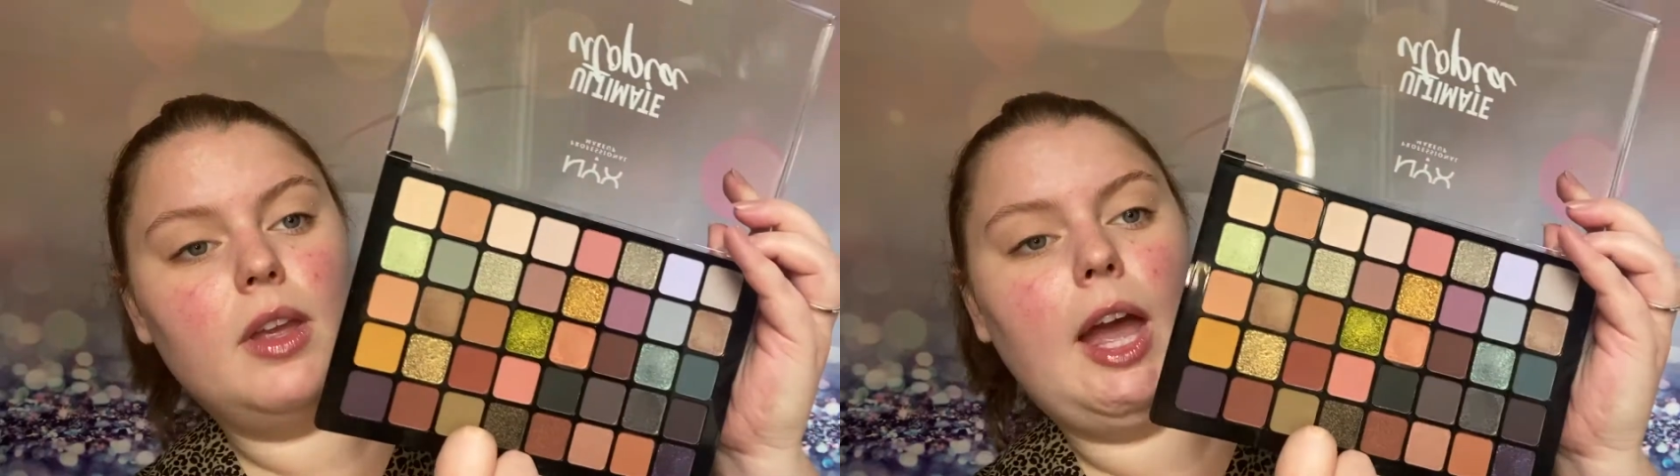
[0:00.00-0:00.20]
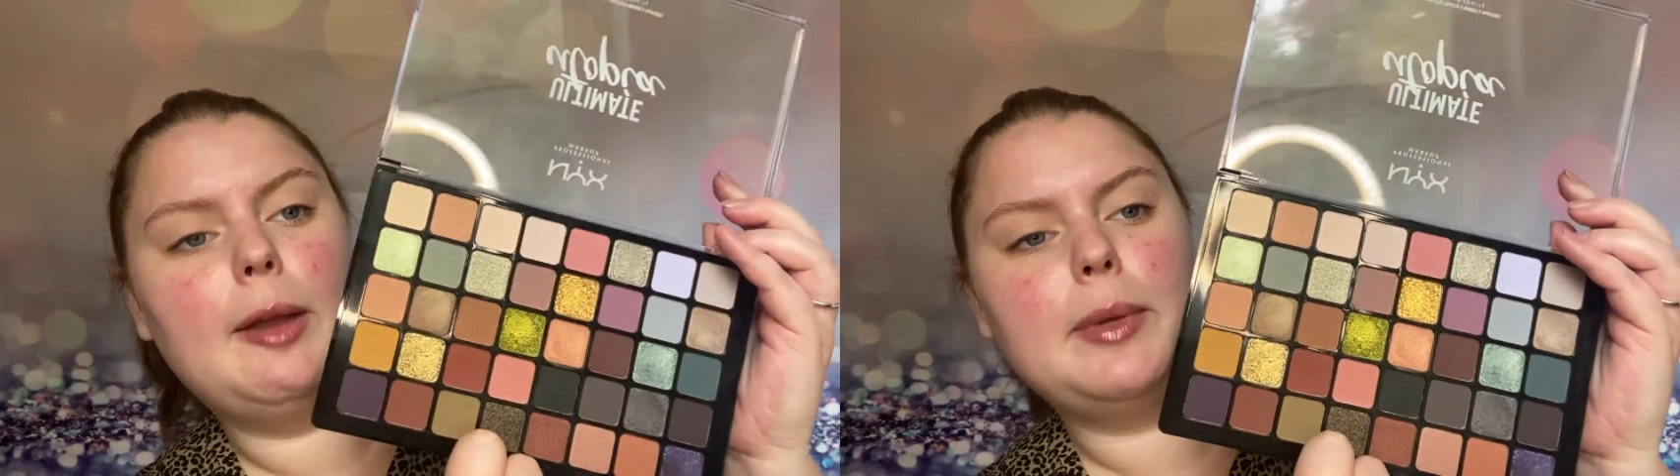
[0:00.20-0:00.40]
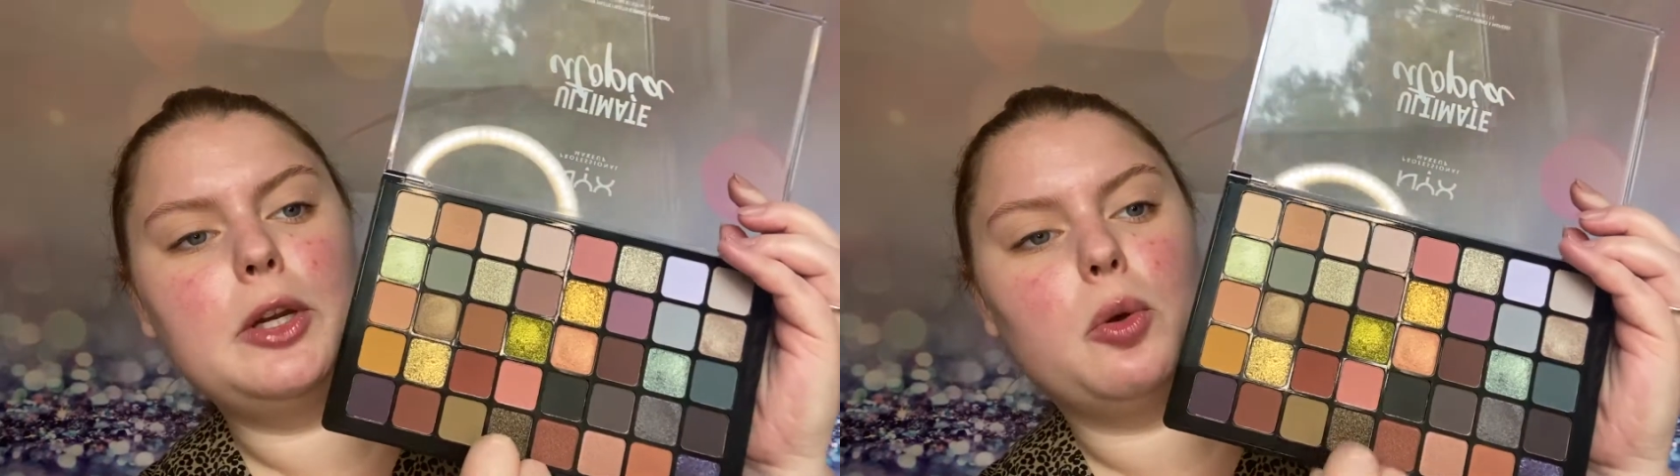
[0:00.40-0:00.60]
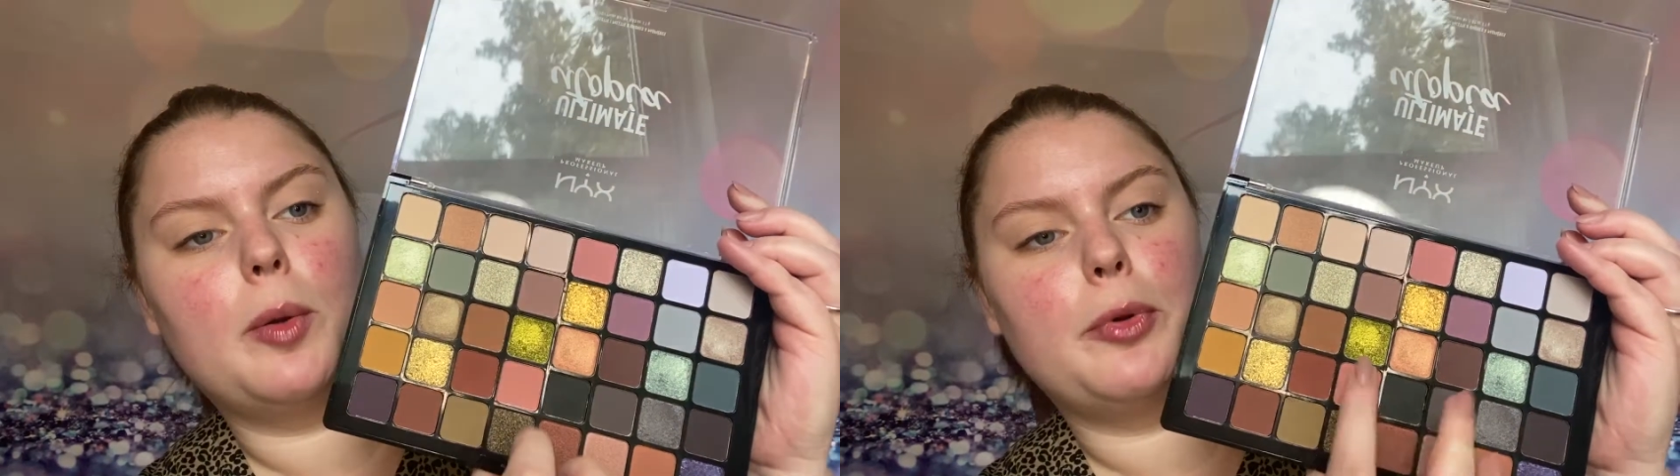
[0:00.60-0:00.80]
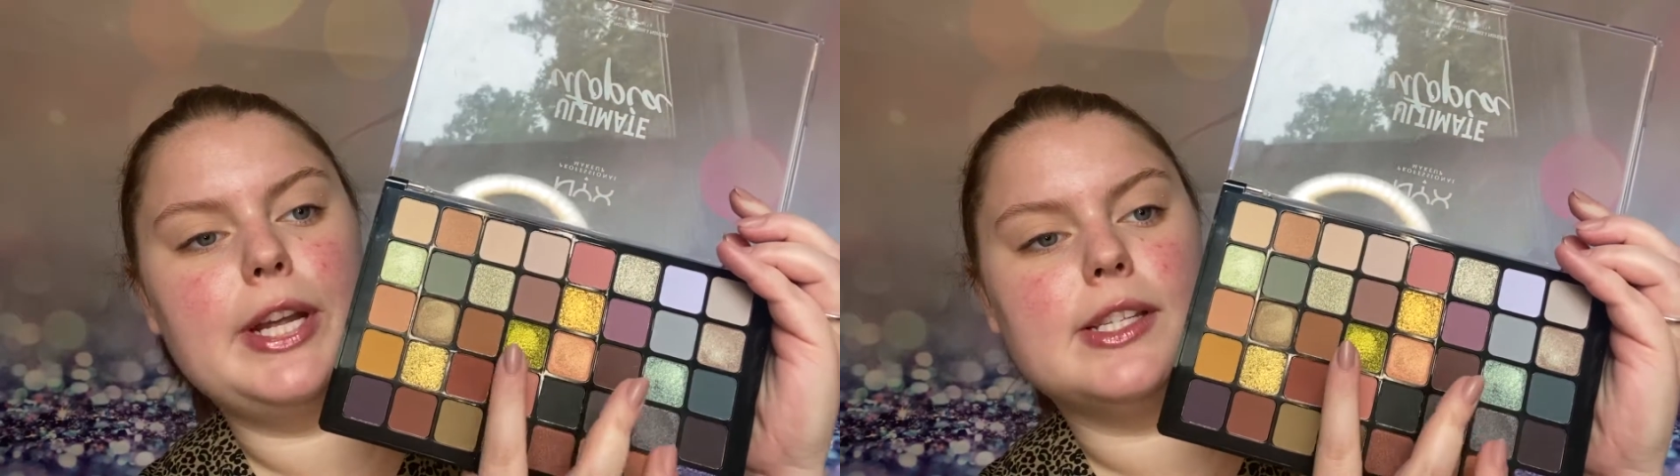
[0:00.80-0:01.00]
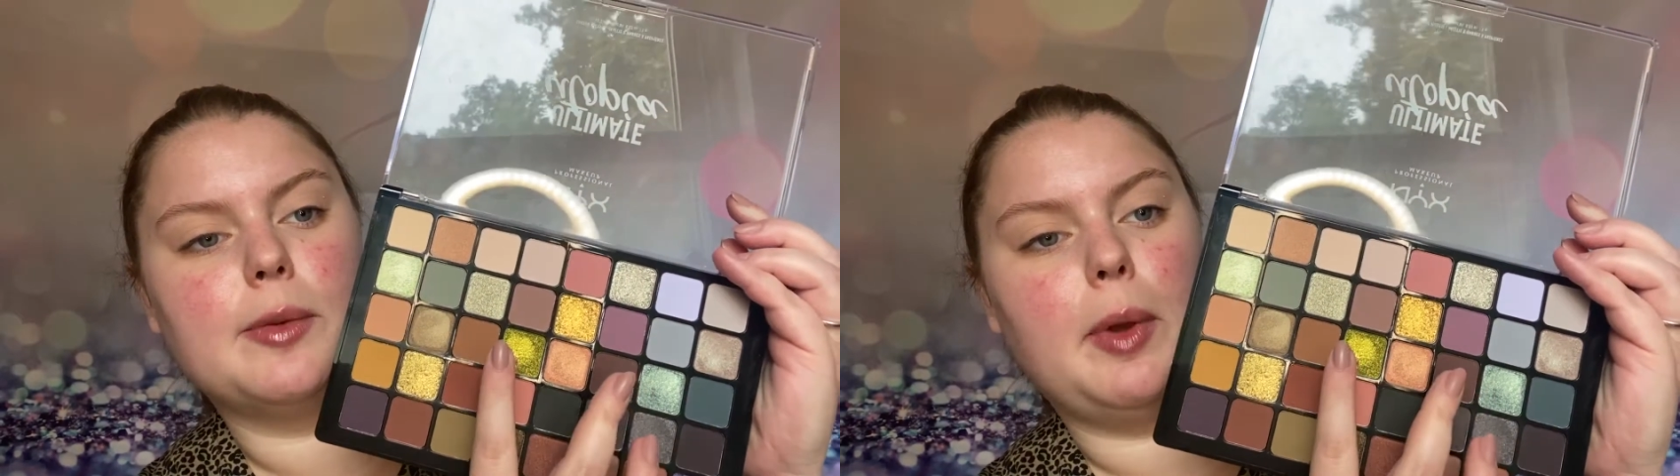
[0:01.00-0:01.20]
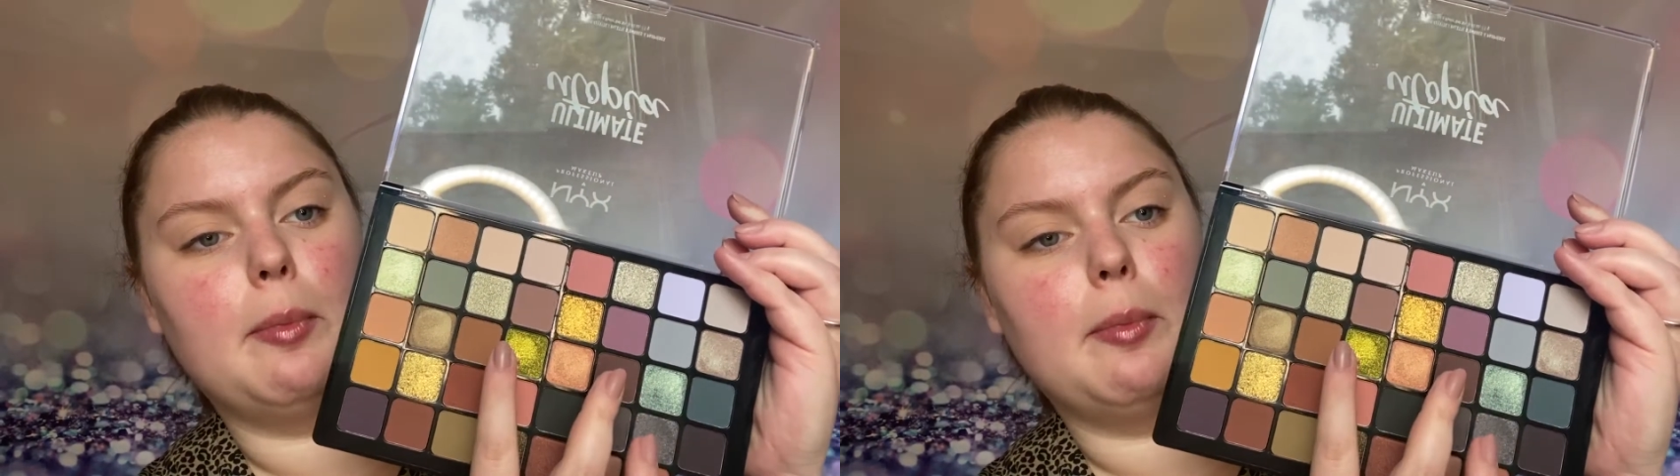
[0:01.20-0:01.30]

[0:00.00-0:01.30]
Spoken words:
I might incorporate some